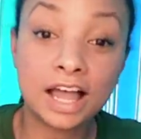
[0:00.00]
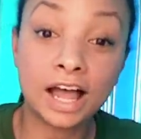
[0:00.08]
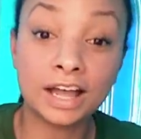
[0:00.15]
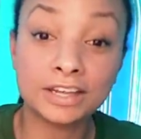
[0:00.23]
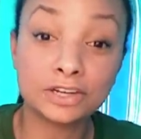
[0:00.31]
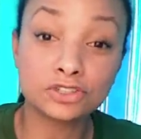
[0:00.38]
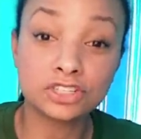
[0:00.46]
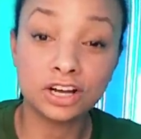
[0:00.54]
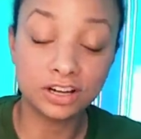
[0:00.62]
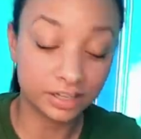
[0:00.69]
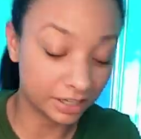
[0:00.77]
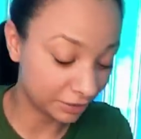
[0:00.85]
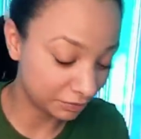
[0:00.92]
I hear
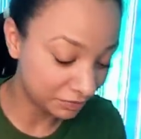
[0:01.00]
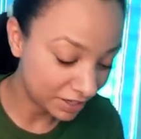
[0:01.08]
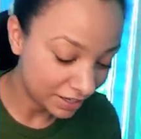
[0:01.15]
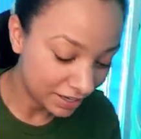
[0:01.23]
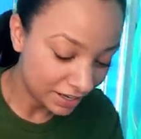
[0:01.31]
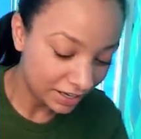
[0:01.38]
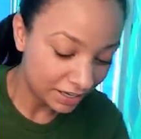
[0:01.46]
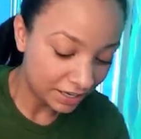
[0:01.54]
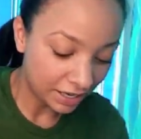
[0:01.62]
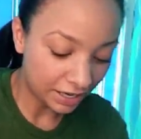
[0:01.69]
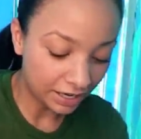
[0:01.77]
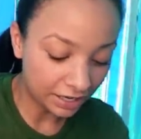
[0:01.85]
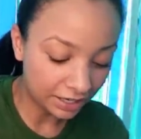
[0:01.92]
talking.
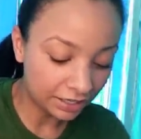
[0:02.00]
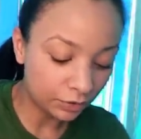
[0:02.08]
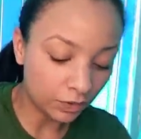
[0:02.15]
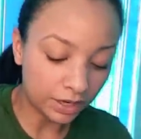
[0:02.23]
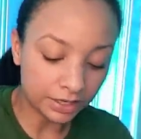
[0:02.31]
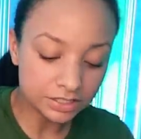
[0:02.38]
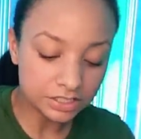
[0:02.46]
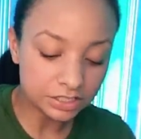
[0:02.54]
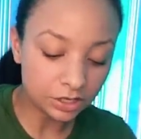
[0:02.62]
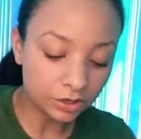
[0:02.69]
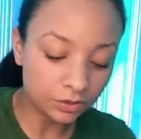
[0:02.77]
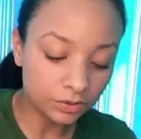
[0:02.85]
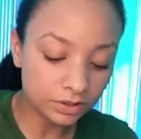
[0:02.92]
Anyway,
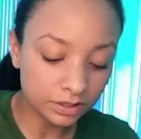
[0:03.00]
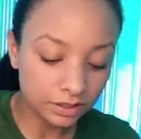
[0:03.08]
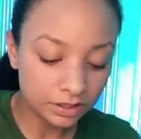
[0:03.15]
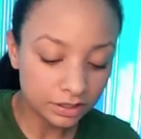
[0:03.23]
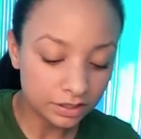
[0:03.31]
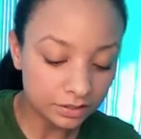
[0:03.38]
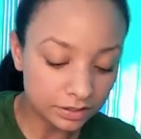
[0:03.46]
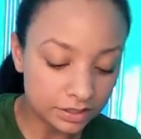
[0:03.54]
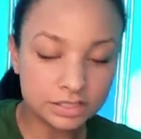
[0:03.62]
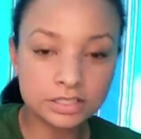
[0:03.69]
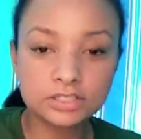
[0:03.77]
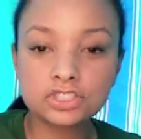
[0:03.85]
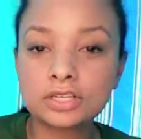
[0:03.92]
so
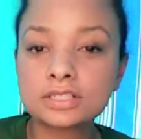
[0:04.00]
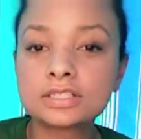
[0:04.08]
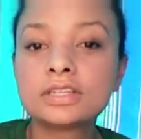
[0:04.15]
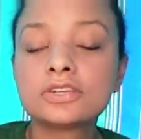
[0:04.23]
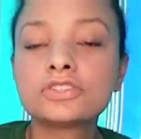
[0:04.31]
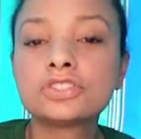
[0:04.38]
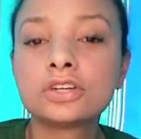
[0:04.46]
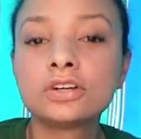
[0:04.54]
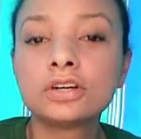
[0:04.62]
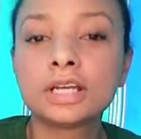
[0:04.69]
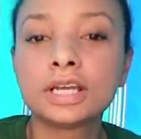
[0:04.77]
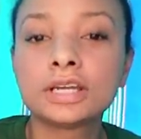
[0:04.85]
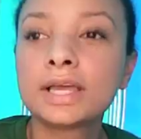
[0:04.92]
this is just their
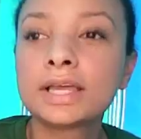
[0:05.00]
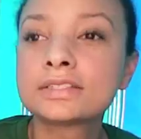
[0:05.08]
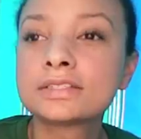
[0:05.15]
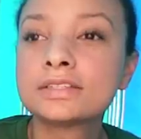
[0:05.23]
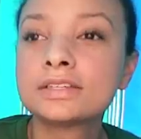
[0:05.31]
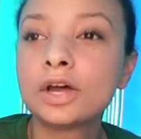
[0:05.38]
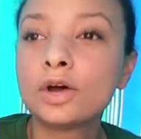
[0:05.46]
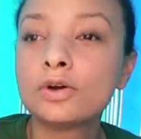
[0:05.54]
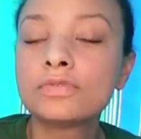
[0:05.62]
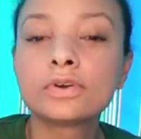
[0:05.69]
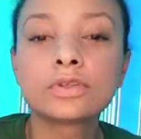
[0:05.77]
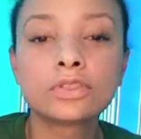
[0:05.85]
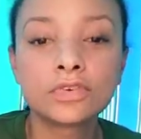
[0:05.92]
journey.
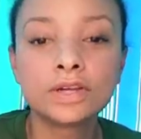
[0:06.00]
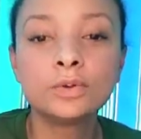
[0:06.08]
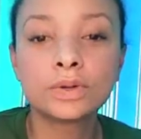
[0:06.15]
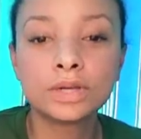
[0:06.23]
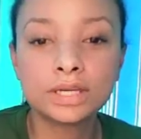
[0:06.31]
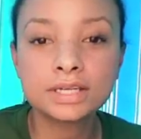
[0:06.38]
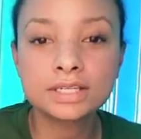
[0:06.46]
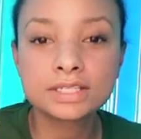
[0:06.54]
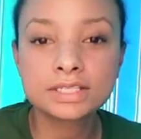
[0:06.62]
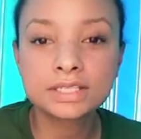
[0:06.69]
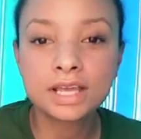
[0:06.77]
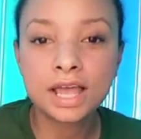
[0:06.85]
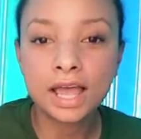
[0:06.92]
Over 3
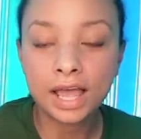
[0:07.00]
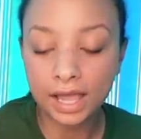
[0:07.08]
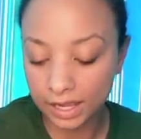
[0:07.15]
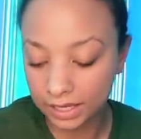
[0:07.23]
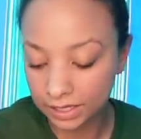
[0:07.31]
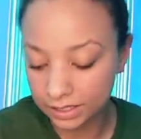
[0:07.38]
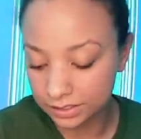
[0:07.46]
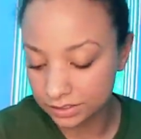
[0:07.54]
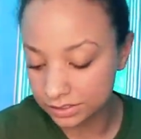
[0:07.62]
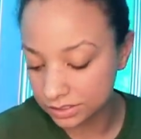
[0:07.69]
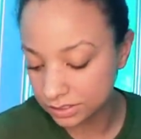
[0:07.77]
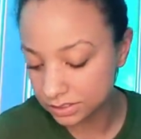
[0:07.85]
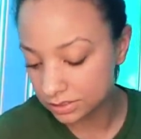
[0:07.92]
weeks,
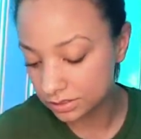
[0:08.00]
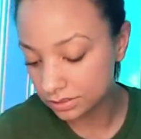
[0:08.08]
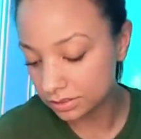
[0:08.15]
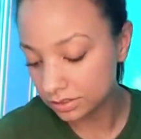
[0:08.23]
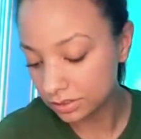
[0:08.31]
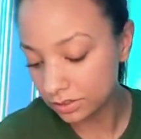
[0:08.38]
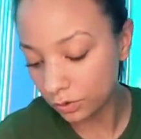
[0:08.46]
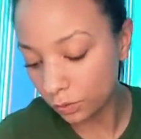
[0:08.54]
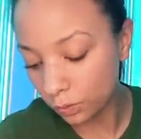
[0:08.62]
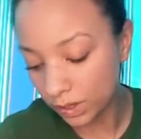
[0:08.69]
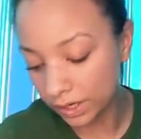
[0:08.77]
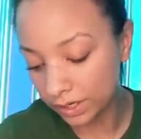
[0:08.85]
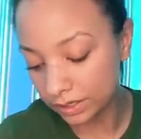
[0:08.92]
and
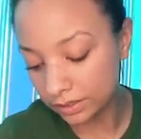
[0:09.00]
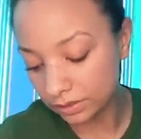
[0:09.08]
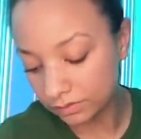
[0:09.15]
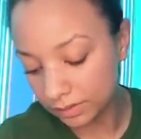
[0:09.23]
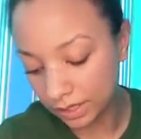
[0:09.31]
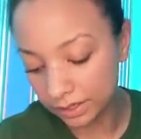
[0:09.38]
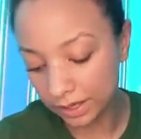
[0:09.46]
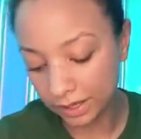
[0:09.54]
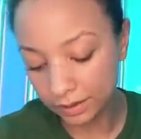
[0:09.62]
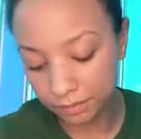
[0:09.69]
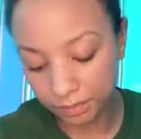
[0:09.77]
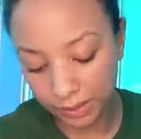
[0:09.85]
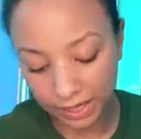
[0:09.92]
when they
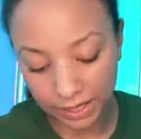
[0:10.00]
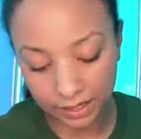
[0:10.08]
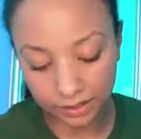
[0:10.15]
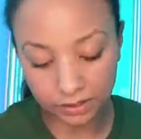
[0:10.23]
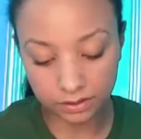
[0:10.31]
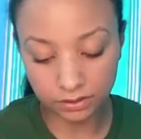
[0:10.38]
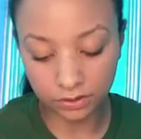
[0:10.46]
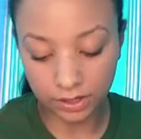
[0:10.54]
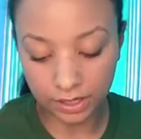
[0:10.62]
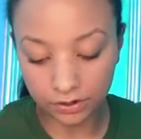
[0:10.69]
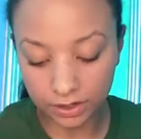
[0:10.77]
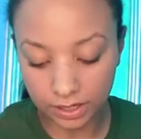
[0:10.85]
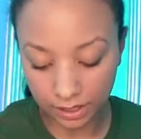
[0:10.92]
came back, you know,
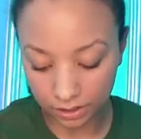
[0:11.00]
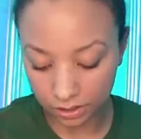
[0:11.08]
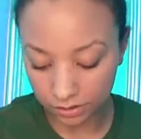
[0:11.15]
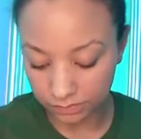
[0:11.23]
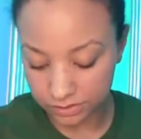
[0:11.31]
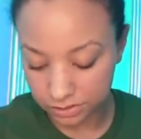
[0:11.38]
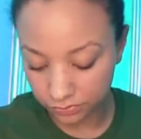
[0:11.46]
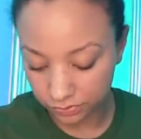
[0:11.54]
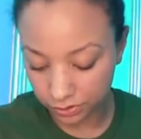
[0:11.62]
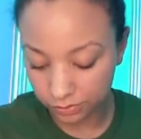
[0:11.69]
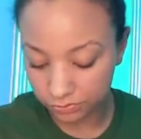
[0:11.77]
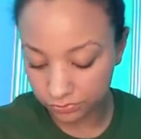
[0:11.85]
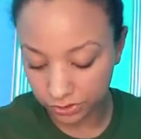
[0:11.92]
Eric had all this
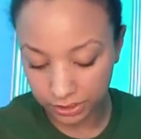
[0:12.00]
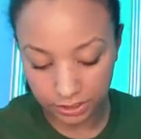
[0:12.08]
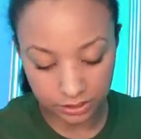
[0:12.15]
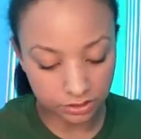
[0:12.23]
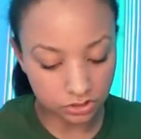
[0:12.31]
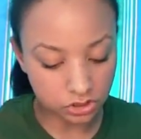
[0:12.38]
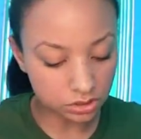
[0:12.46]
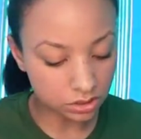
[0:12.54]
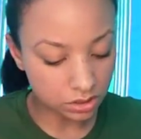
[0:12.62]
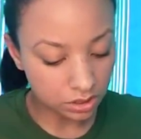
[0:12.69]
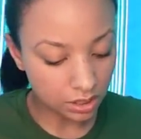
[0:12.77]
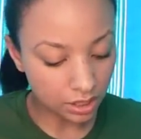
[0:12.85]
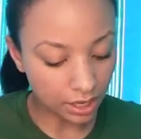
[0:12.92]
film footage,
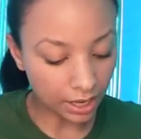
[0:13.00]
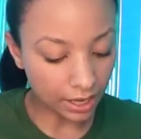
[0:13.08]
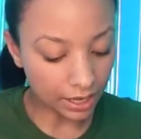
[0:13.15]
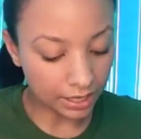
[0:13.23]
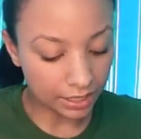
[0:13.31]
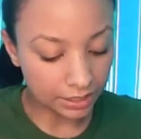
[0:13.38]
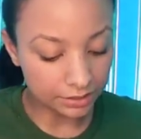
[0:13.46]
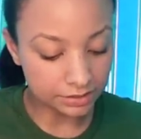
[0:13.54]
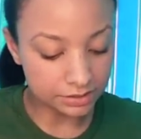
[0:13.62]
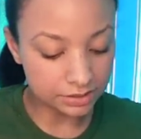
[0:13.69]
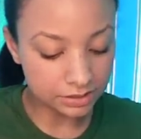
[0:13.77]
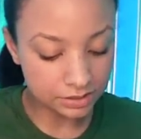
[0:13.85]
and